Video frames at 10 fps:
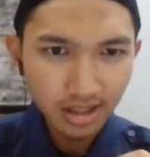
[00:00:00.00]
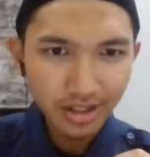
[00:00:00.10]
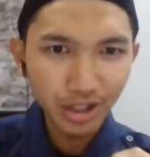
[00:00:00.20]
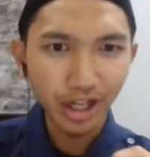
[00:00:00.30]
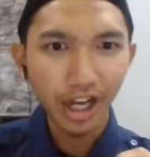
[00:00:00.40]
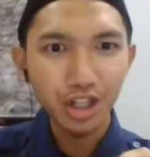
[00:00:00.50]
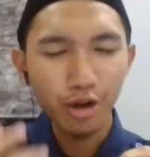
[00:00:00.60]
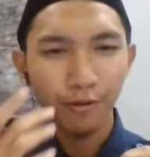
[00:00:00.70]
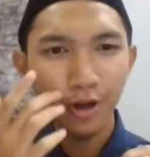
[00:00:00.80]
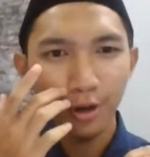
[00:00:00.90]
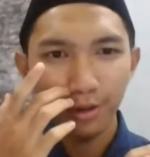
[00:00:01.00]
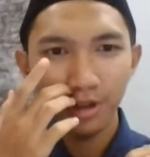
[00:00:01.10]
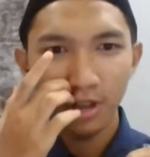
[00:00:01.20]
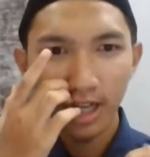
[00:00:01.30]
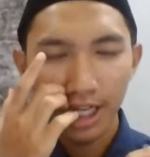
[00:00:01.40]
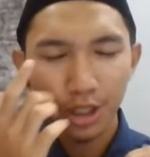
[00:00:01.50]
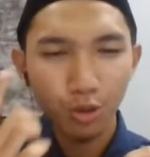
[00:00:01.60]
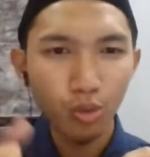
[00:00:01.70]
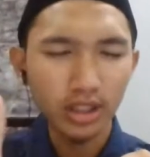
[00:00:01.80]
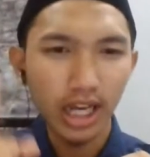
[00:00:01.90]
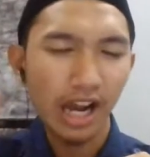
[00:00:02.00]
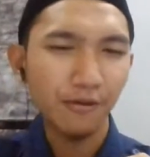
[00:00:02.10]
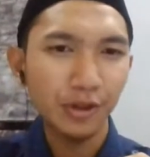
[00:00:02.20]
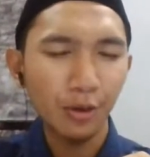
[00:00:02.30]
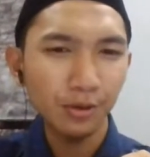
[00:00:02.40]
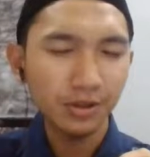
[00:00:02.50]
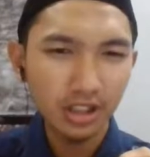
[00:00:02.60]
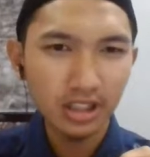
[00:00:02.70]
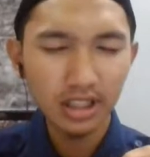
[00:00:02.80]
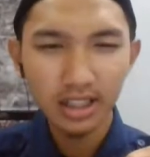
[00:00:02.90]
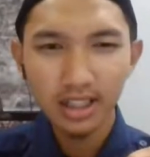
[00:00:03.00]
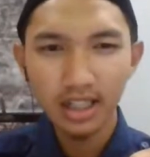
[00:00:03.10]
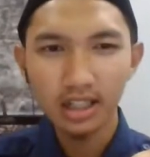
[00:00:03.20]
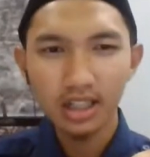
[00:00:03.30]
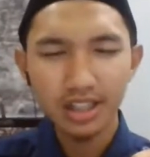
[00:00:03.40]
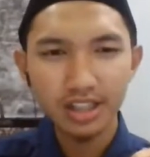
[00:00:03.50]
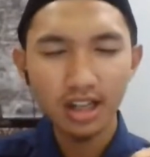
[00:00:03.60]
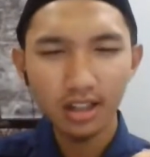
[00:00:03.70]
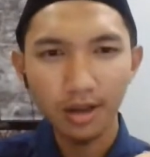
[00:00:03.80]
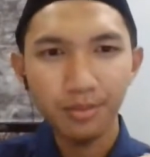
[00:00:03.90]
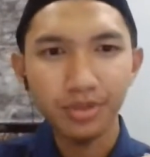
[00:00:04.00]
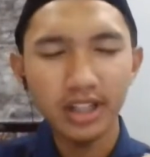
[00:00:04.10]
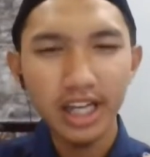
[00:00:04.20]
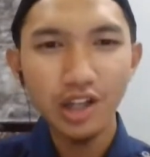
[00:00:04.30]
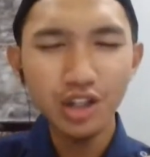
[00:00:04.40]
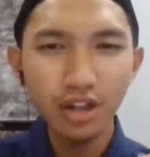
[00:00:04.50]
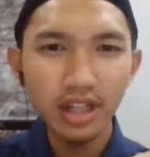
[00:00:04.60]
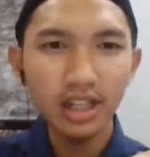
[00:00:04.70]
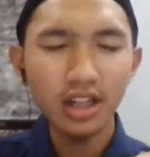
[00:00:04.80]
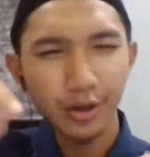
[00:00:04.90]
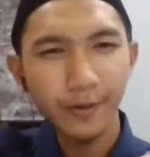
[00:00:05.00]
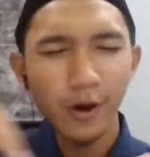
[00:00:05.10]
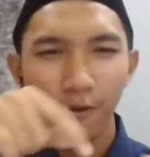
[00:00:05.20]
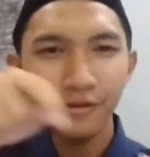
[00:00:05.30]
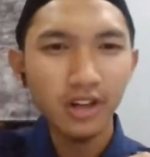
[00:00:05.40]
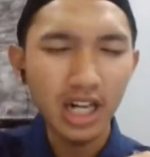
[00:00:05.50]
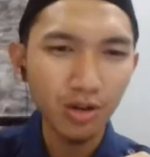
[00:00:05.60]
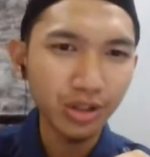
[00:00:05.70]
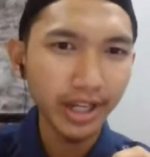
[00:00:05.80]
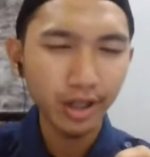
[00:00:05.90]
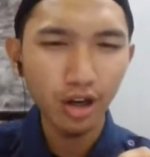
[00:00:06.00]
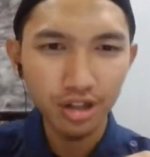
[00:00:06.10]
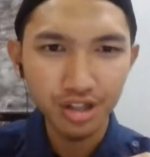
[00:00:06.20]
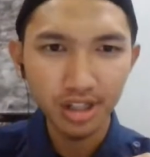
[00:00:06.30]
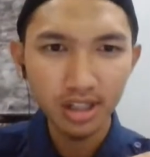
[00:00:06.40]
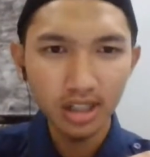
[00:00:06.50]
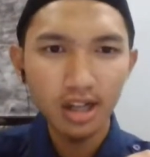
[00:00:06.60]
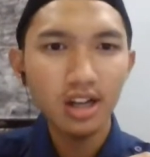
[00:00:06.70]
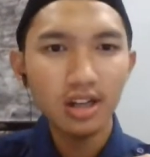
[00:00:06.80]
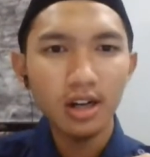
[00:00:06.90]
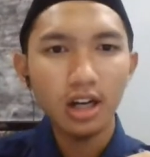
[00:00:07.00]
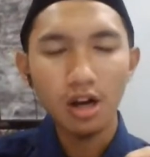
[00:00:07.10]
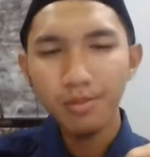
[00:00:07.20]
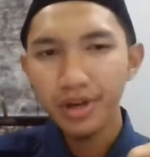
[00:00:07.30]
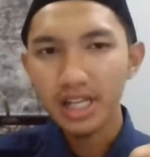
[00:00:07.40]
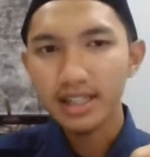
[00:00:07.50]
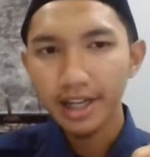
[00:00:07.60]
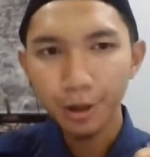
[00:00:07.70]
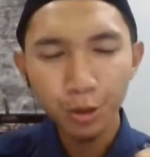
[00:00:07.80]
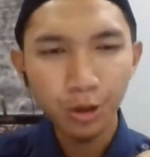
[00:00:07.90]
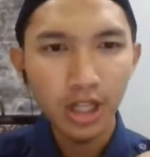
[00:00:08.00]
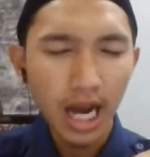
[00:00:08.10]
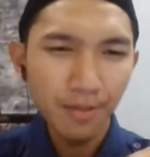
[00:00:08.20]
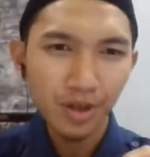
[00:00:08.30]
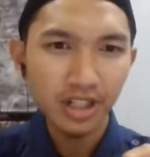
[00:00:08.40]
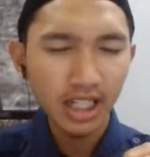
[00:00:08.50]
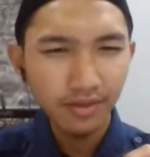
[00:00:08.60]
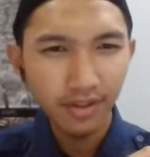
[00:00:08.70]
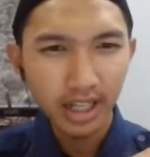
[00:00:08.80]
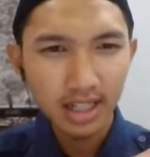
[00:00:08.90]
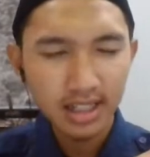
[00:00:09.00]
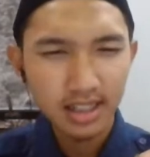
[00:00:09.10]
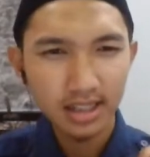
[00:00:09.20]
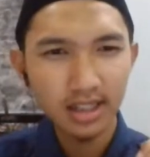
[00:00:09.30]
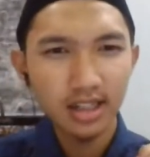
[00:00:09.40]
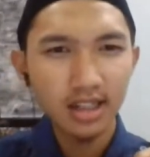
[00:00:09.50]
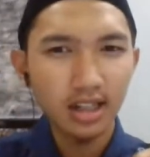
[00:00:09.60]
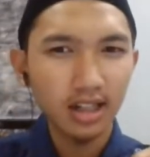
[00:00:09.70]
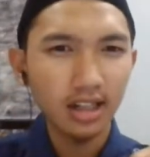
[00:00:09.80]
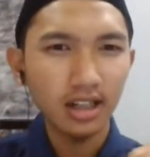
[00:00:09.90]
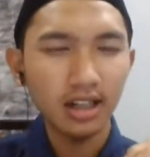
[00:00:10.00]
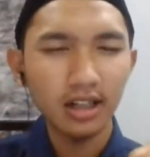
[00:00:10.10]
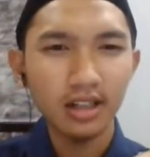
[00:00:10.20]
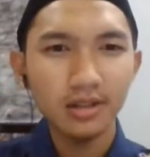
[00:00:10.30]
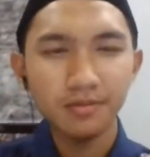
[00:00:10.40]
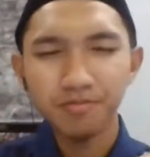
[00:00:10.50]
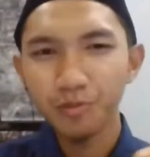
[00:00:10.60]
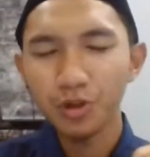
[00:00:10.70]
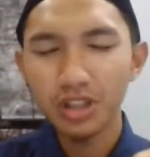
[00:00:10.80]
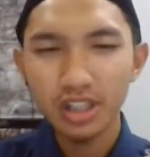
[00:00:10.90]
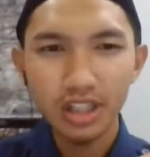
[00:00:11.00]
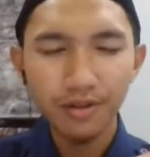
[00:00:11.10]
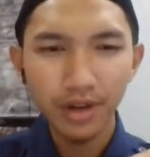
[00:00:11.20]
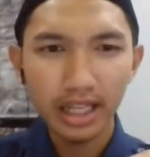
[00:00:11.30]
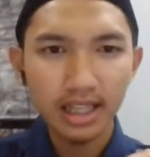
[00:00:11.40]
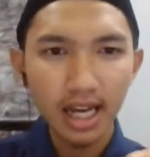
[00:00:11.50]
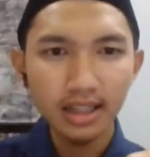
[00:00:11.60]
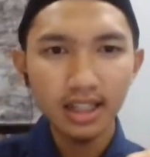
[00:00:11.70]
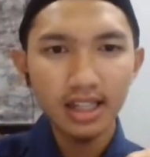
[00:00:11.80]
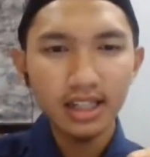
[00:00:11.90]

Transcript: So, like as you've known, like what I have told, startup they usually revolve around technology. Companies like Google, Apple, Netflix, uh, stuff like that,